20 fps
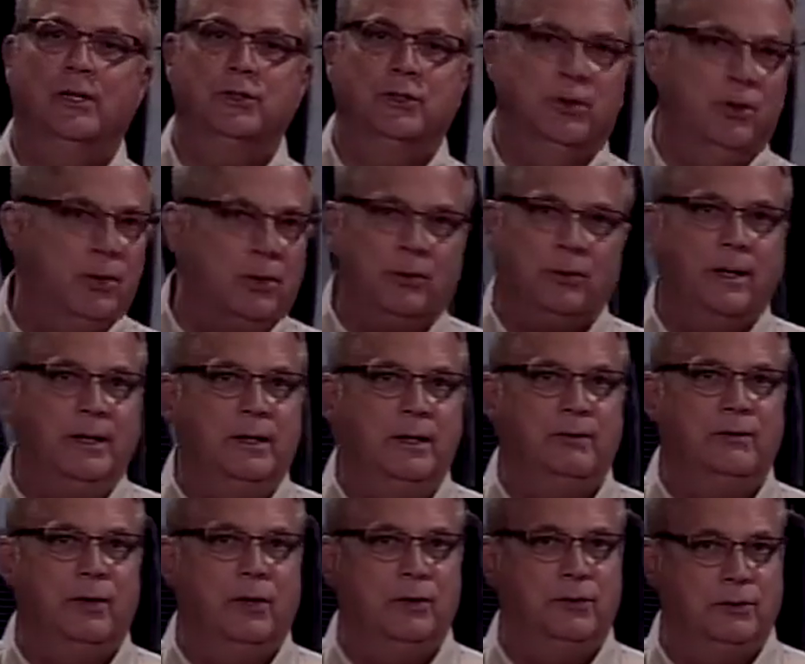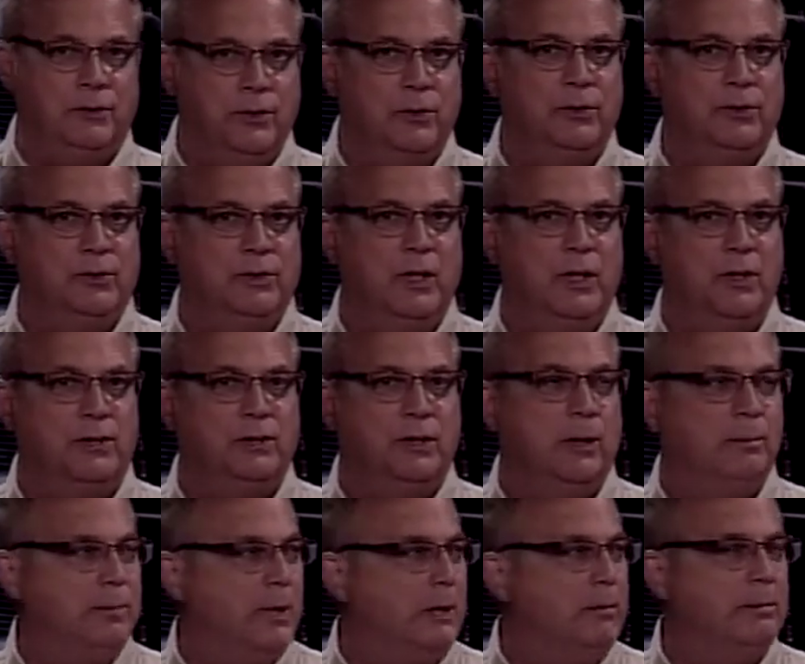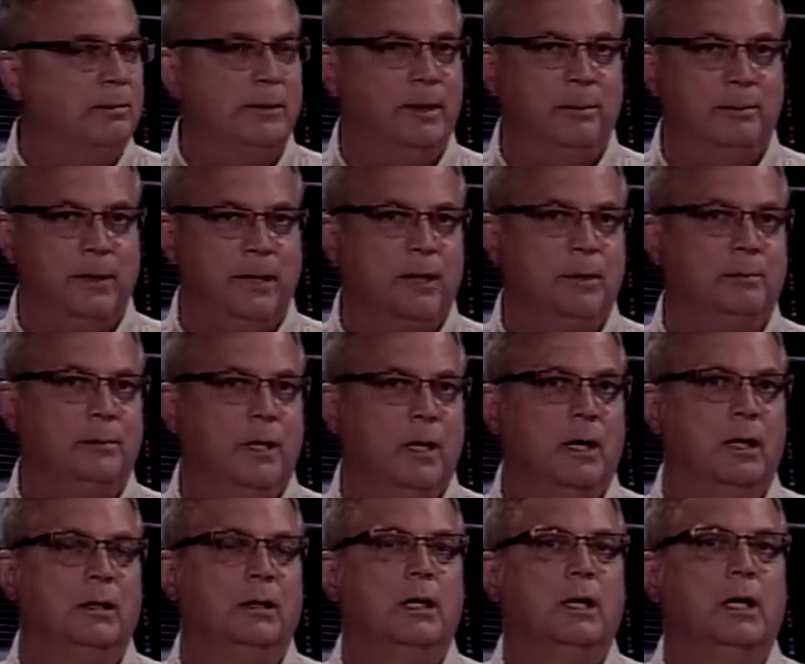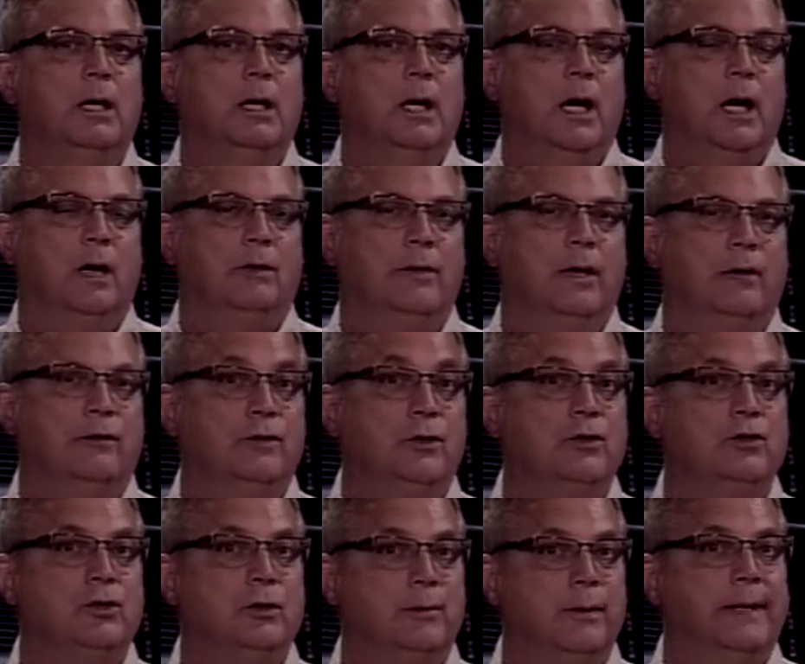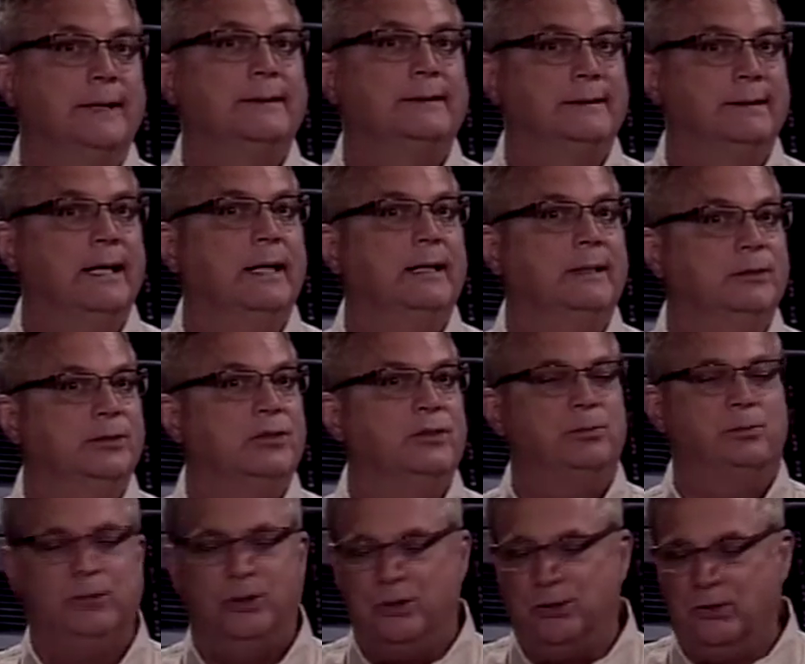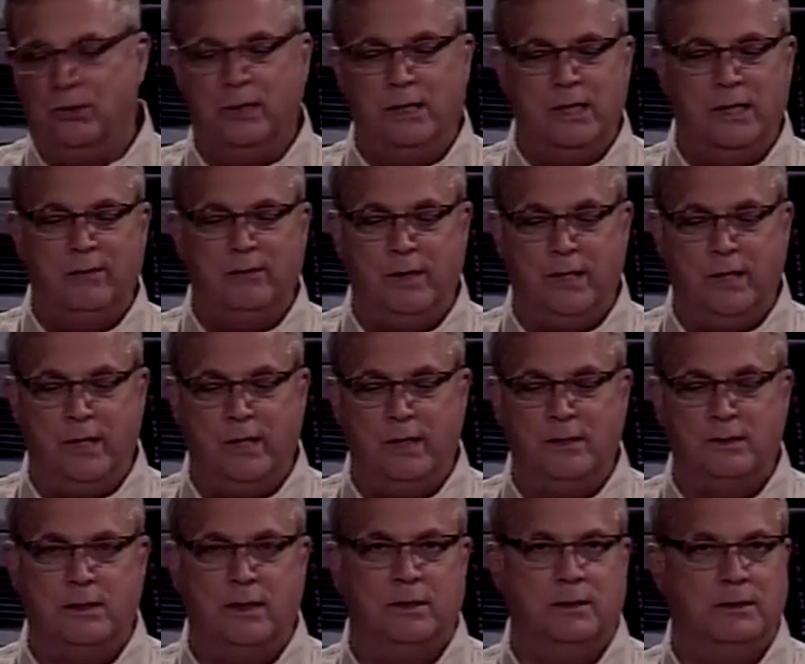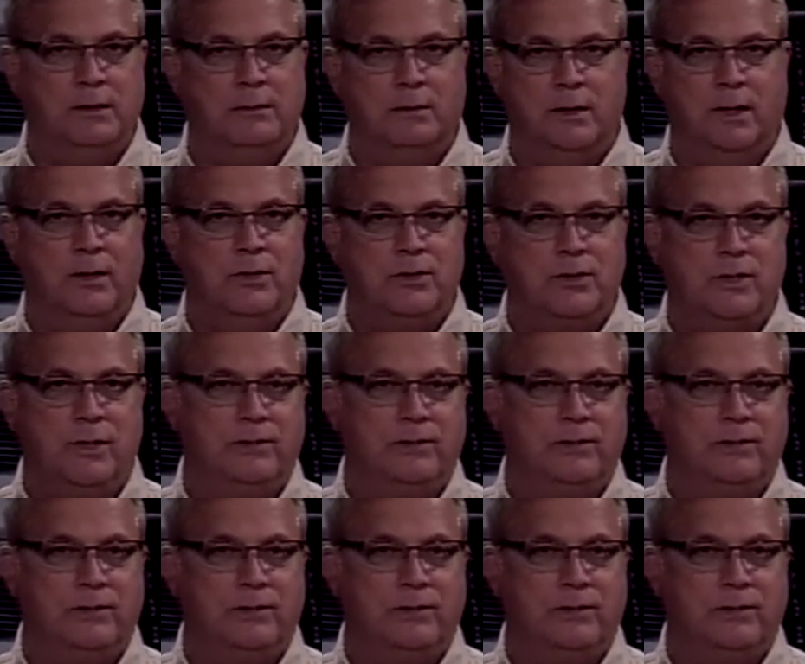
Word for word: You heard it right here, folks. Fuel cells are probably a better part of our future mix than just pure EVs and some of the other stuff.